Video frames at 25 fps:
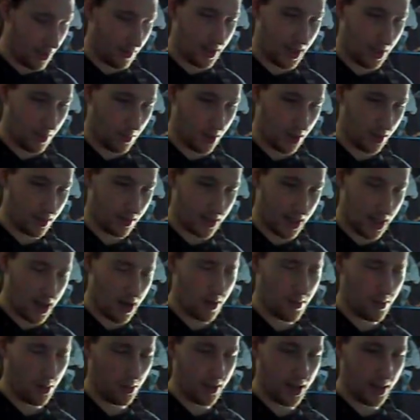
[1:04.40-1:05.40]
They weren't
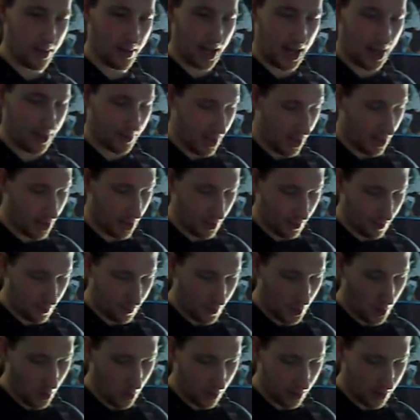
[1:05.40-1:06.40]
terrible. They were Alnico
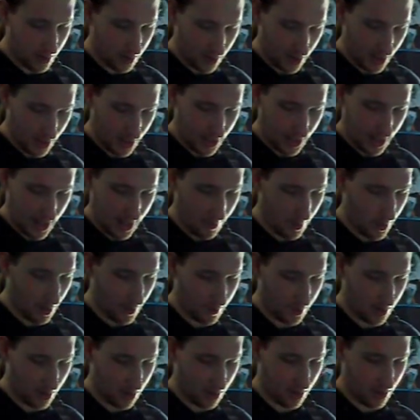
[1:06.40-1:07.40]
4s that it came
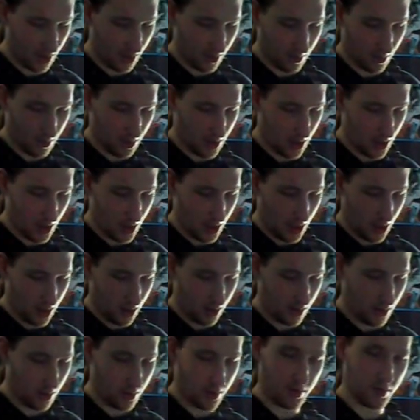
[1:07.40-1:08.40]
with, just some
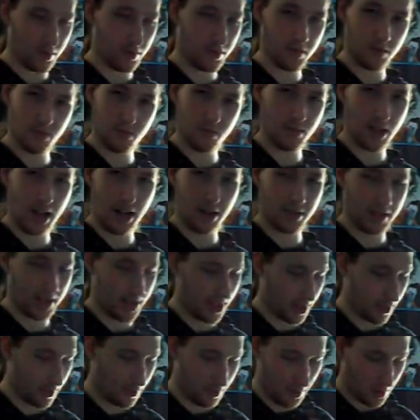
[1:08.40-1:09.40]
sort of
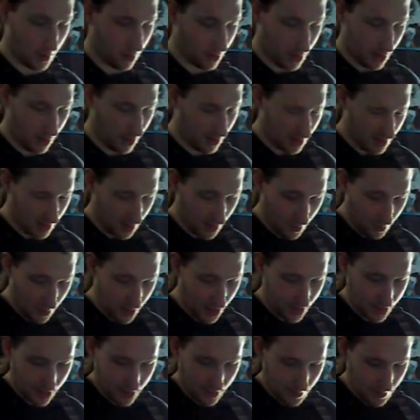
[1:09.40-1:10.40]
Alnico 4 top style
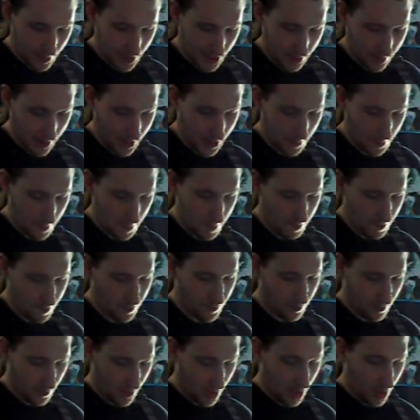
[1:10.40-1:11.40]
pickup. But anyway,
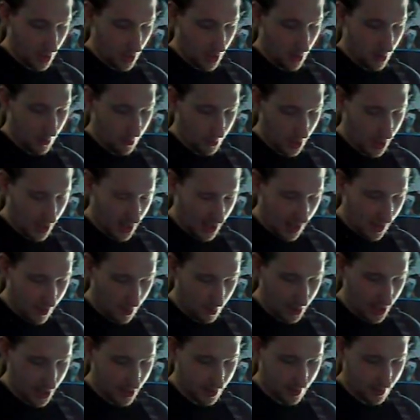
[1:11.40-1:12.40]
I
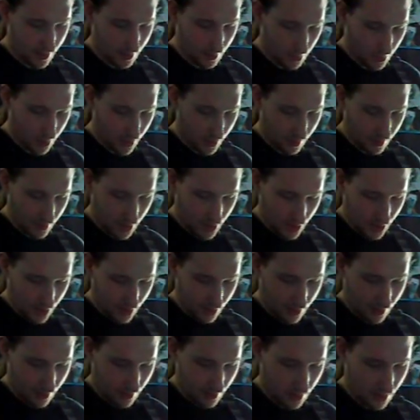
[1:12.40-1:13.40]
replaced them with
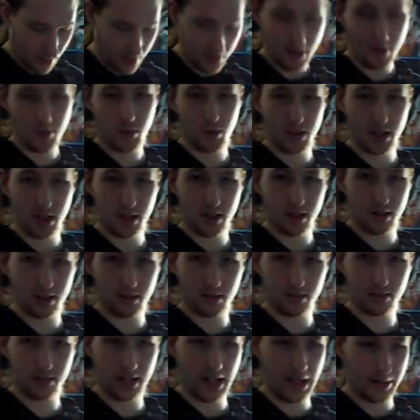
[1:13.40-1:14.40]
Seymour
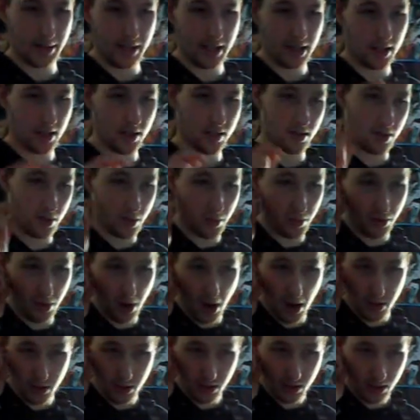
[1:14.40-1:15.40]
Duncan Alnico 2
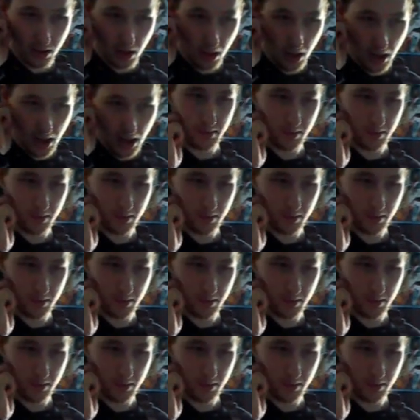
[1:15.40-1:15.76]
Pros.